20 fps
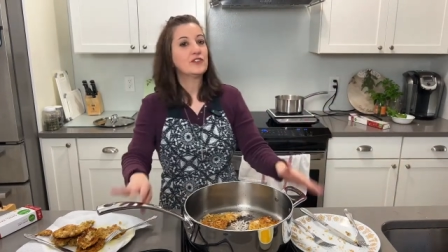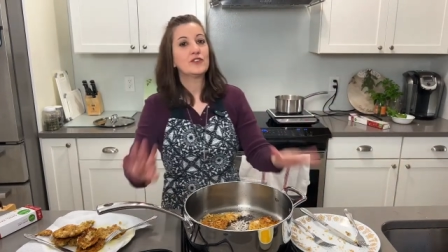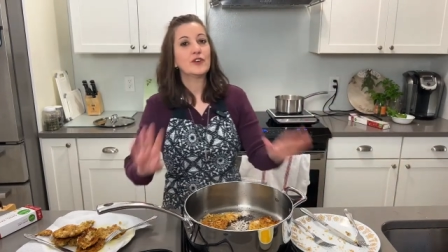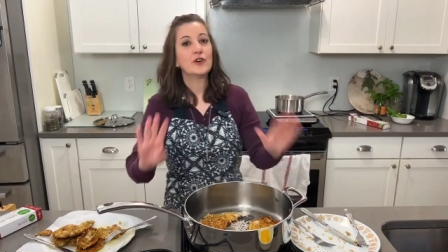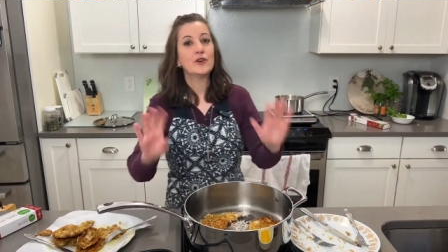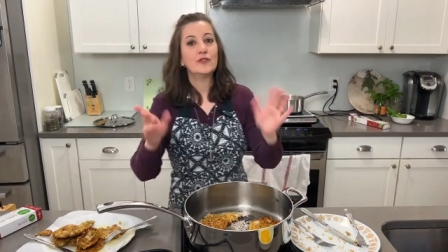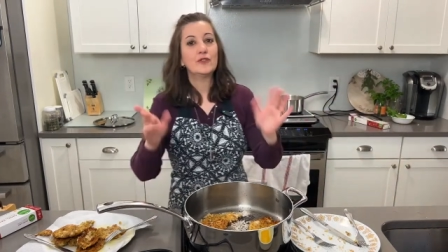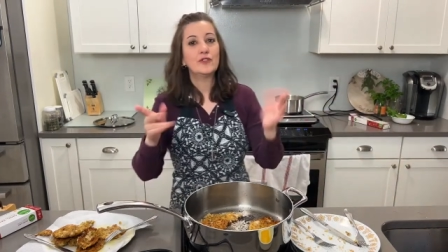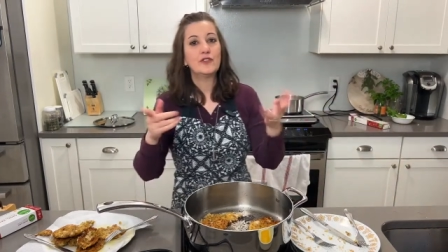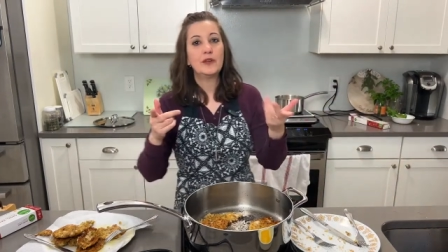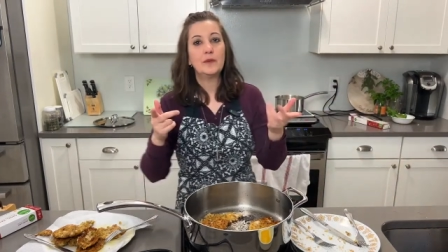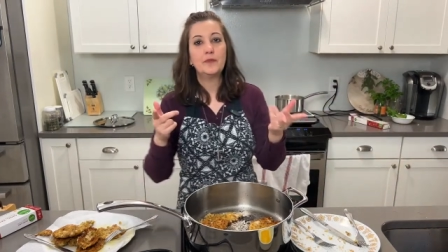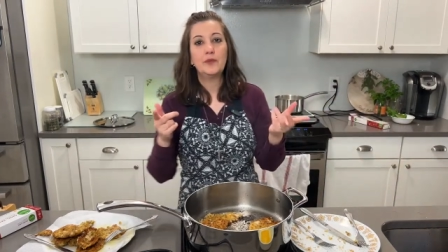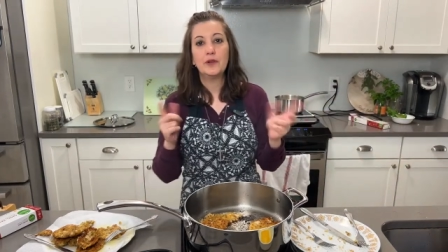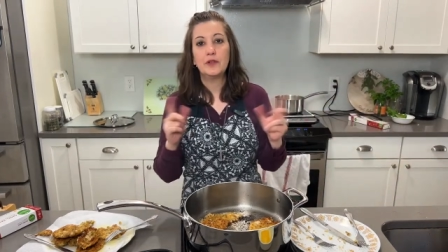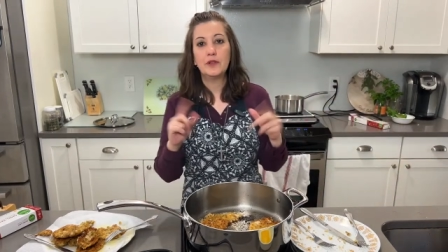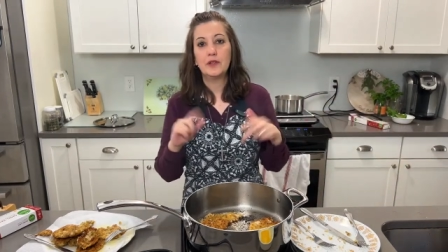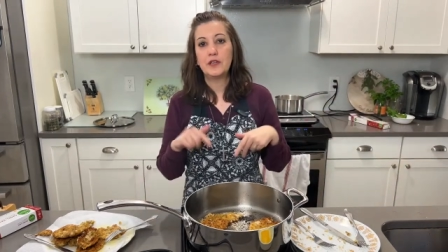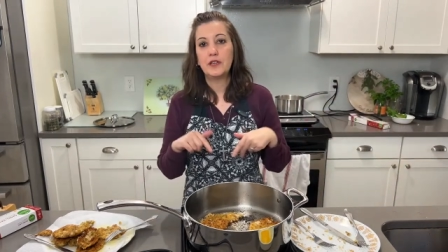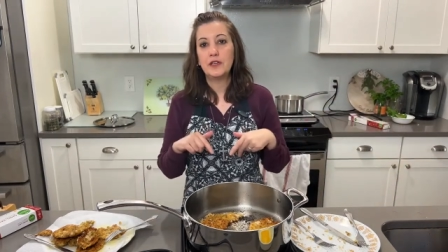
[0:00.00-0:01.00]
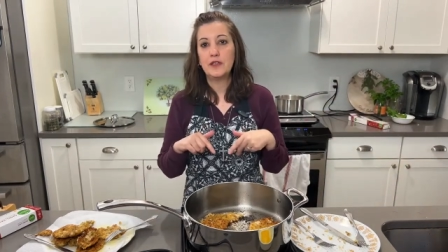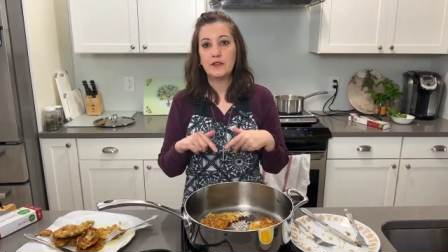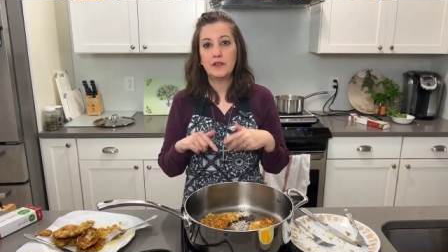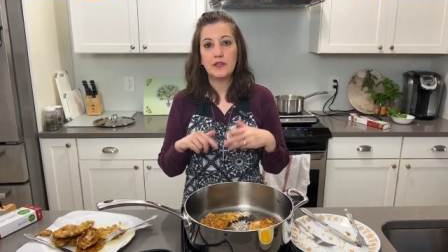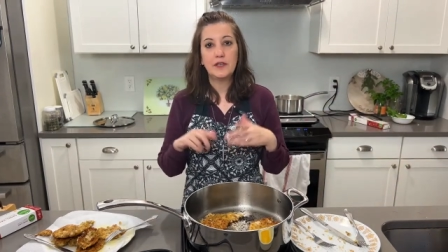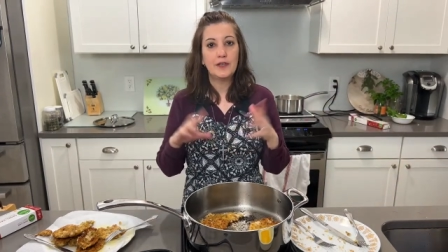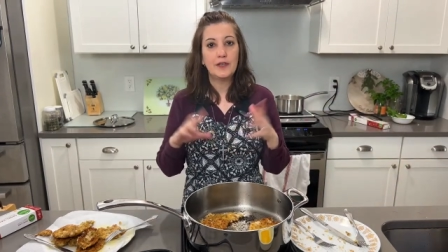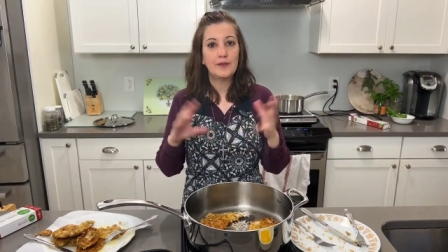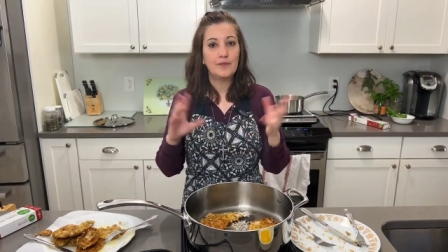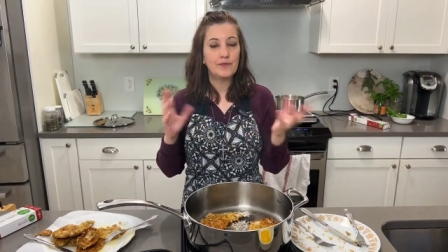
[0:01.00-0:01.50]
So simple and
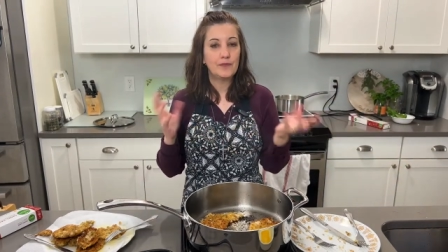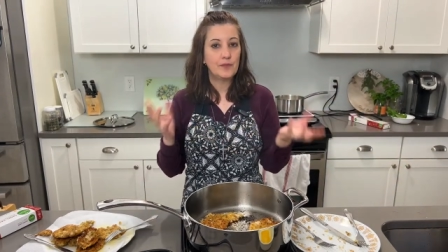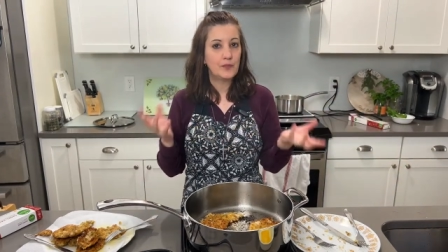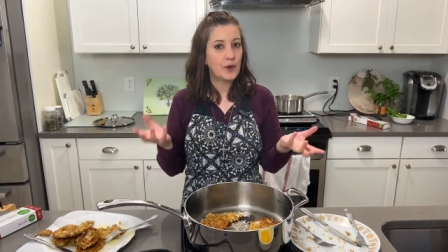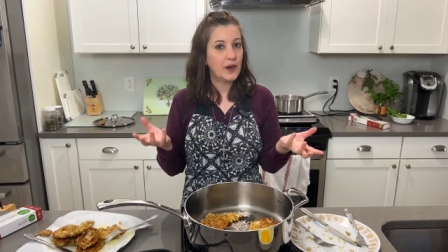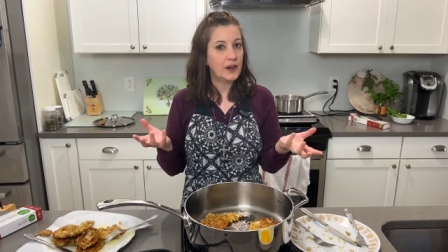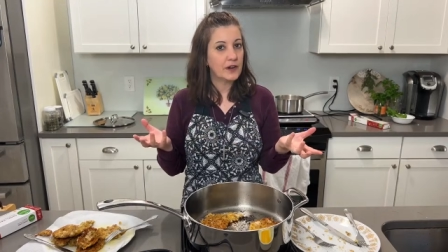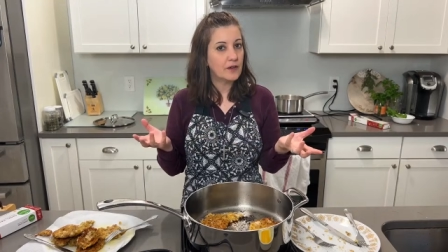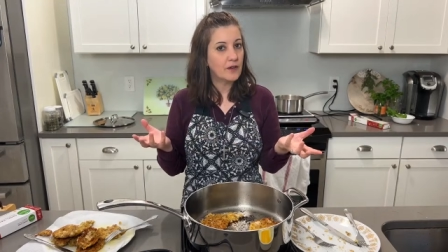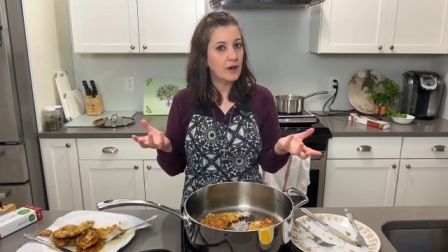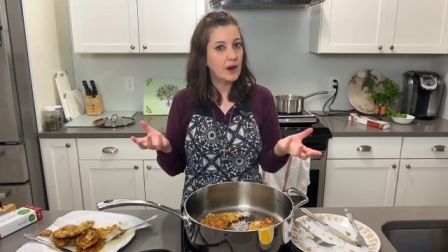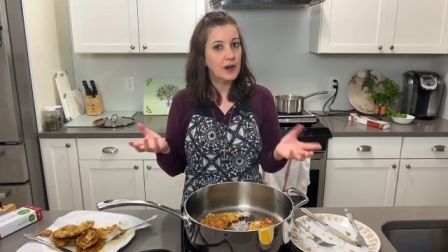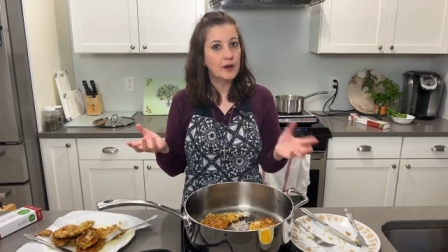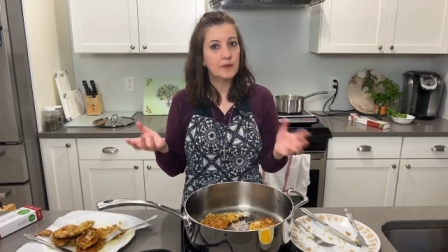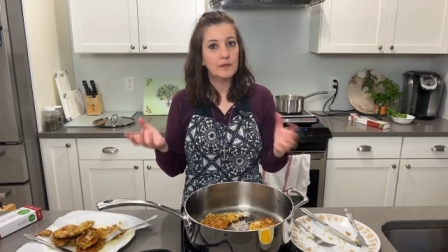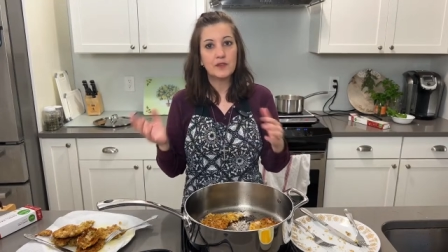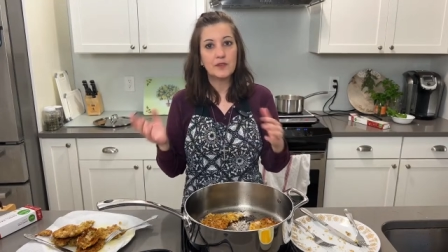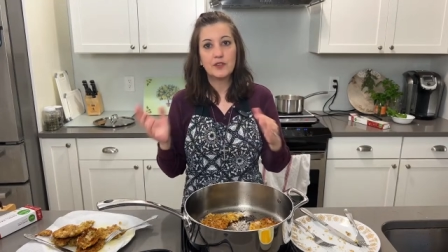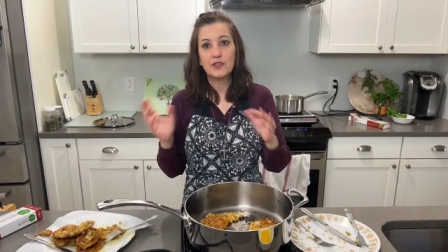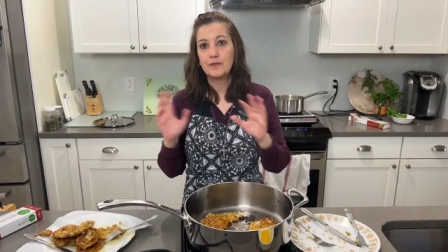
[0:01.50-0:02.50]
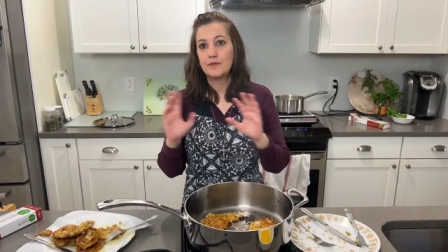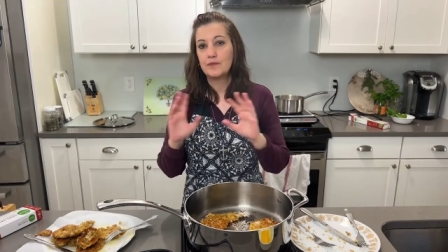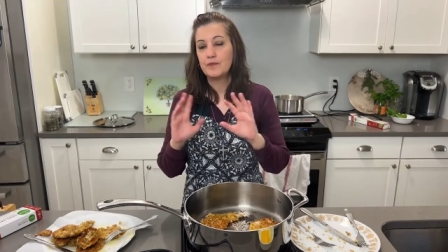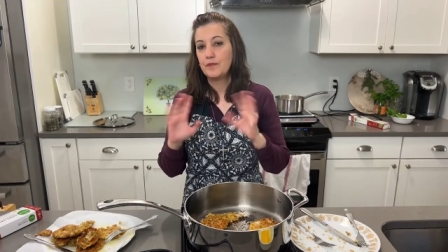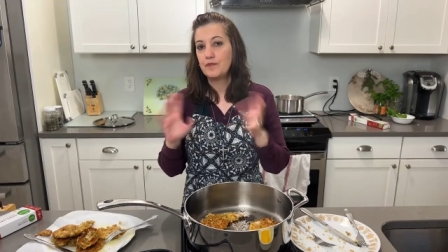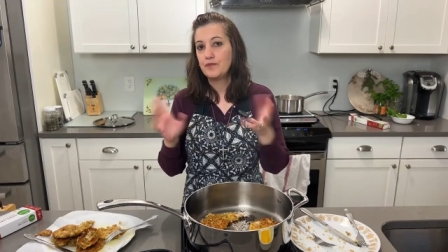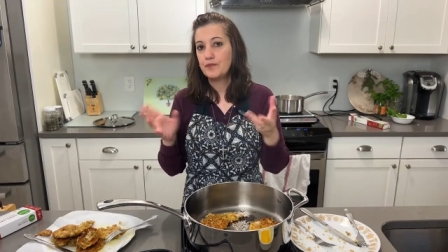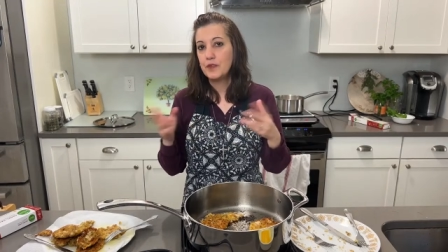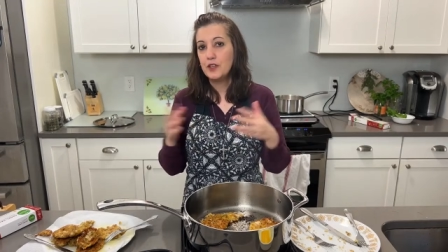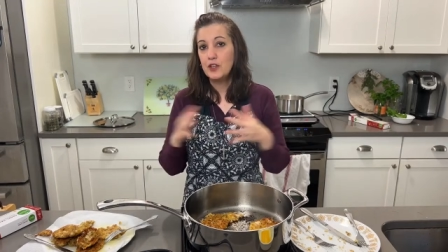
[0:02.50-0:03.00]
easy. Breadcrumbs,
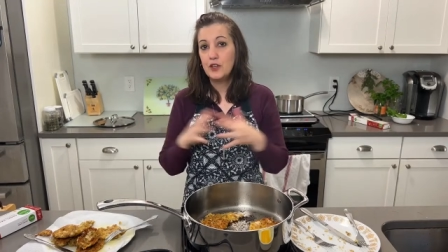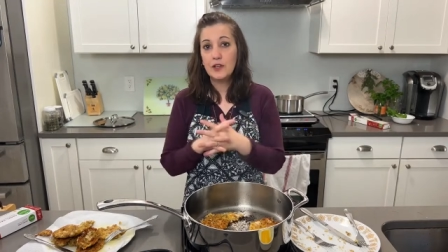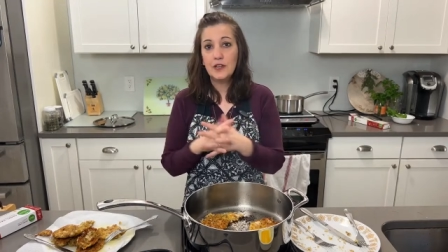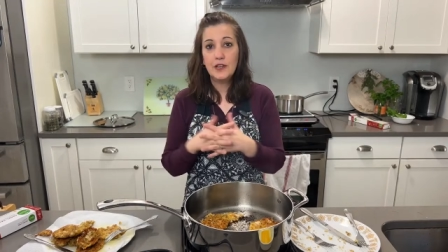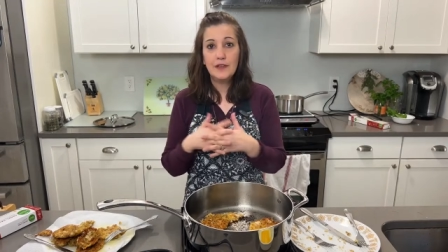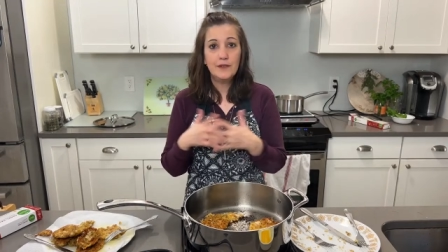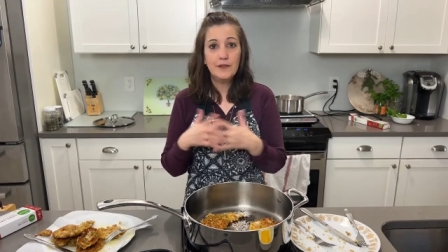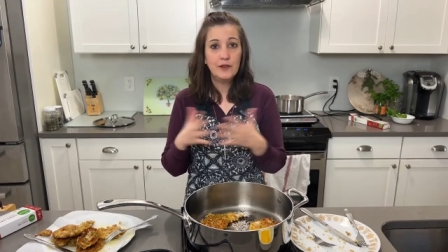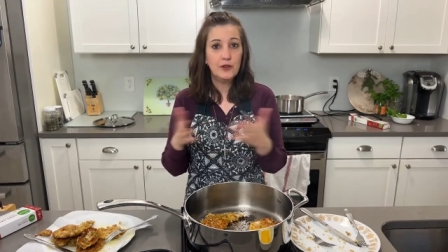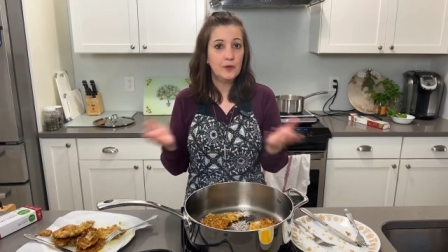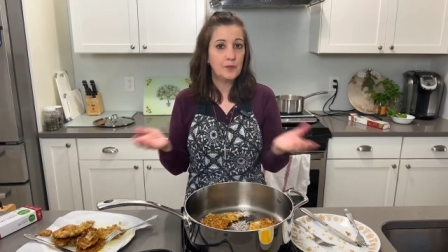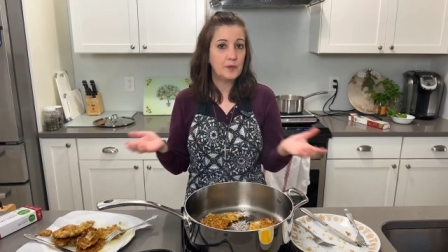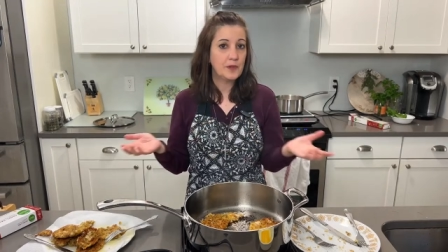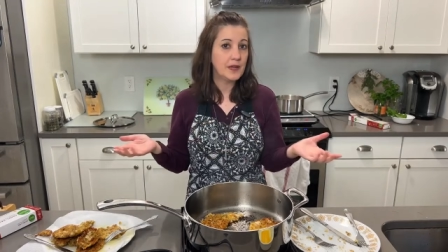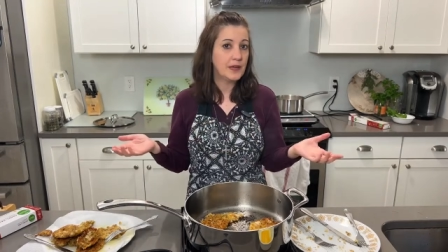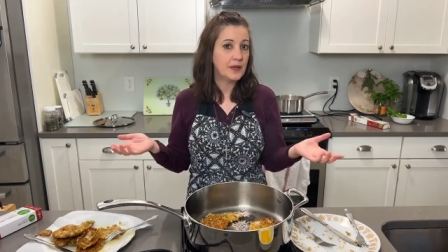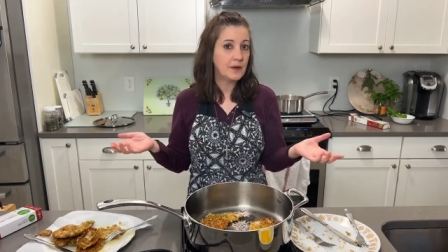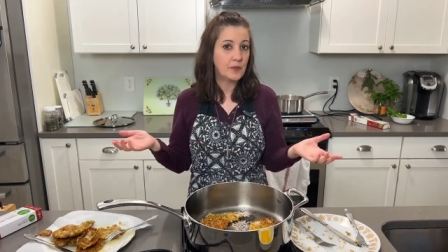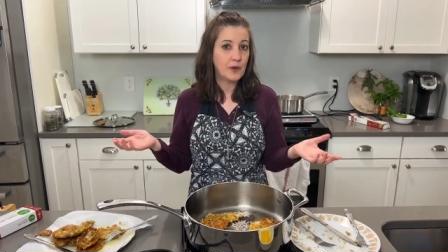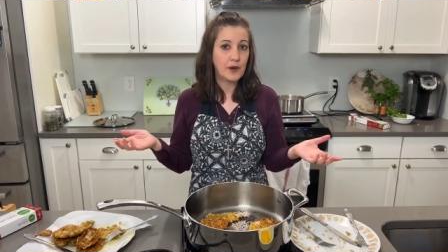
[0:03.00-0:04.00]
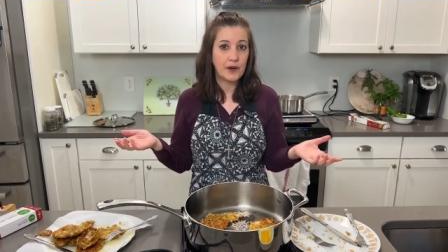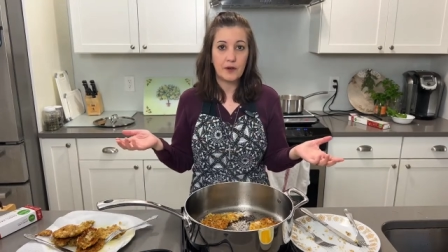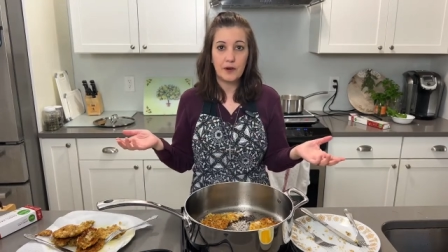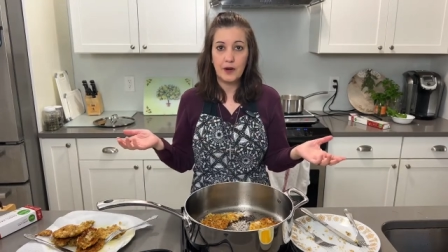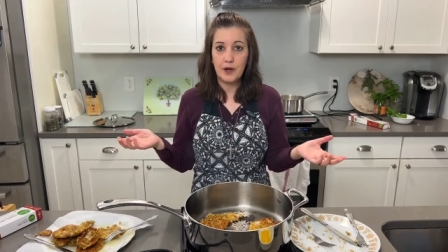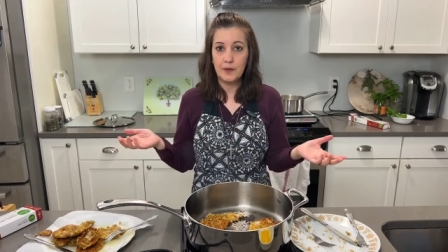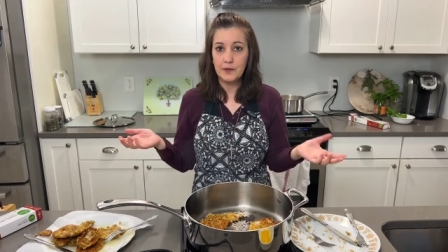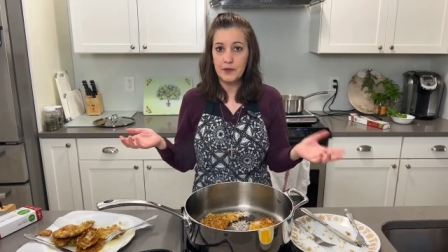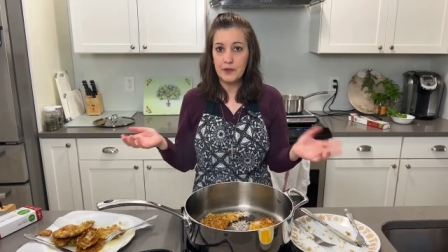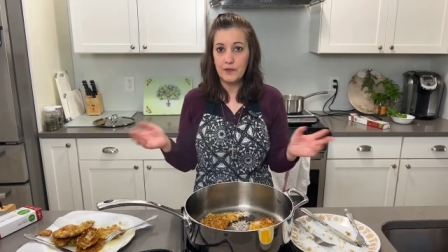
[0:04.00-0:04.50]
you can even do plain breadcrumbs.